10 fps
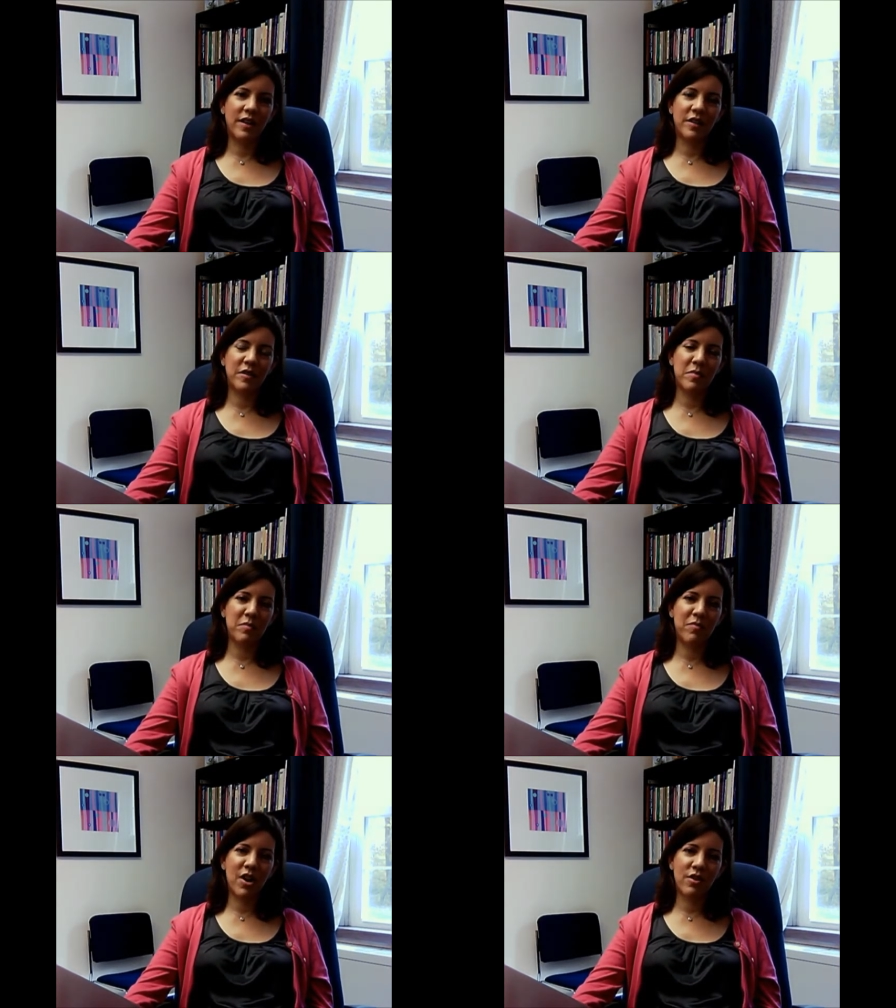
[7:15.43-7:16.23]

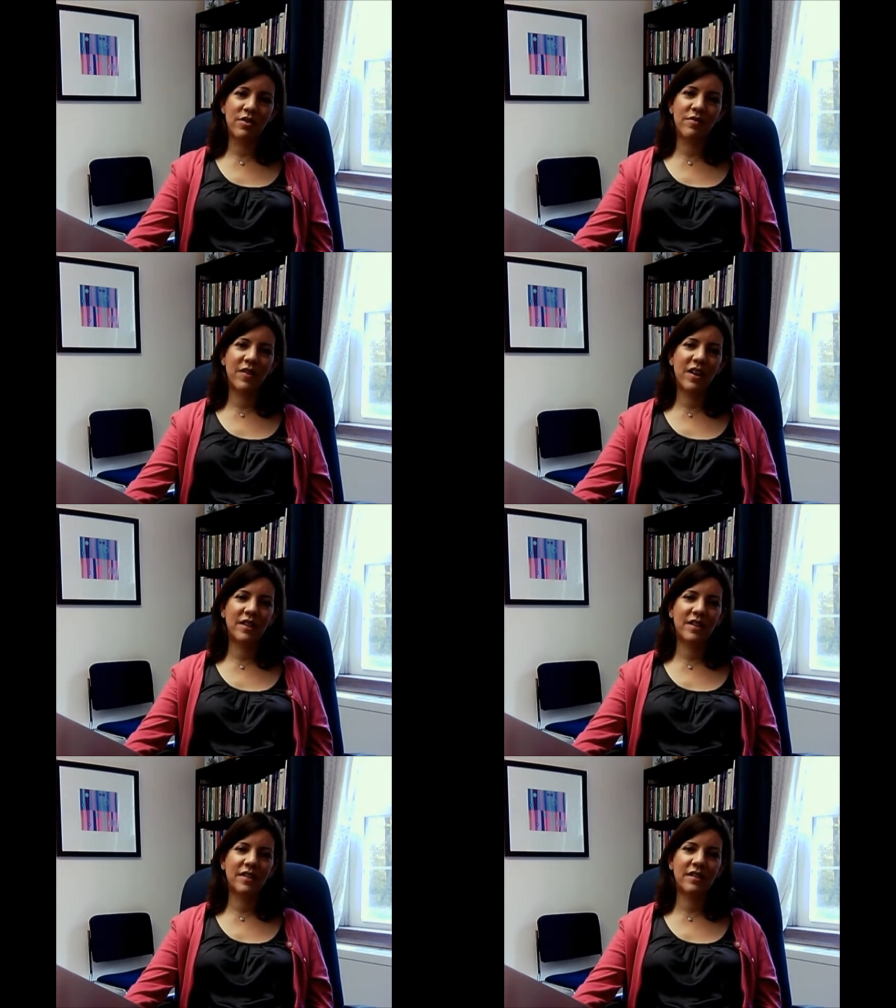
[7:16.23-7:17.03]
intimate partner
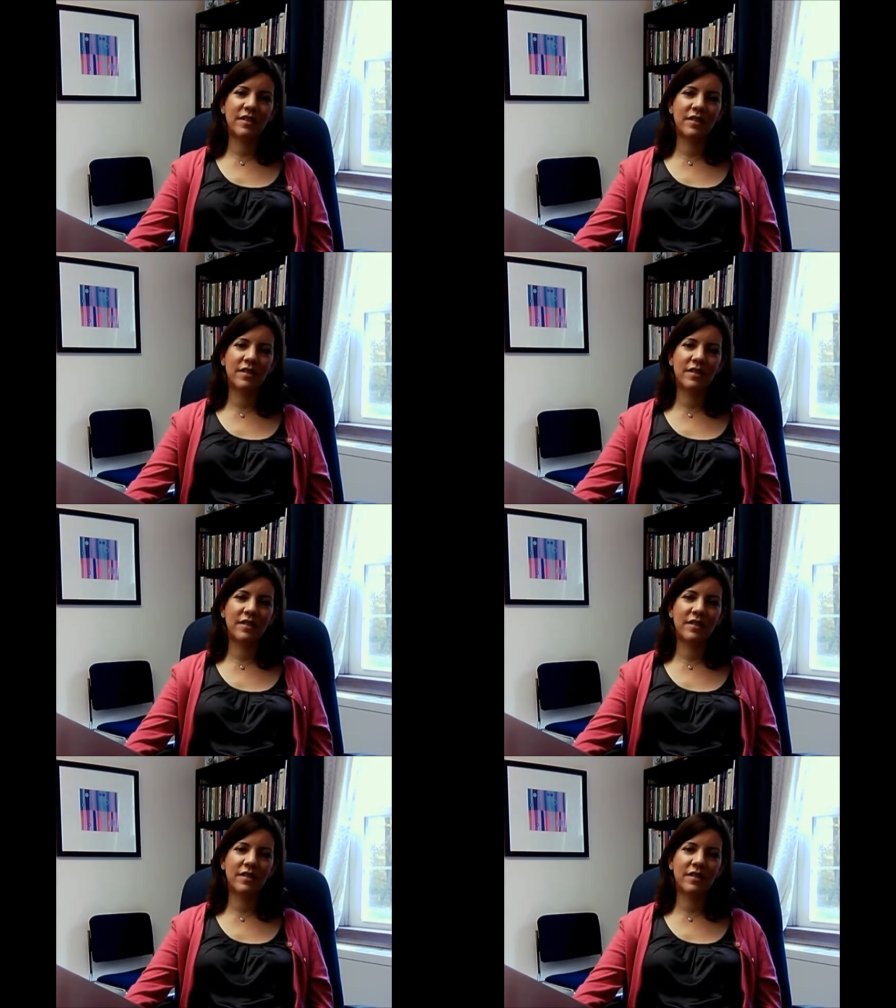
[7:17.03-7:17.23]
violence and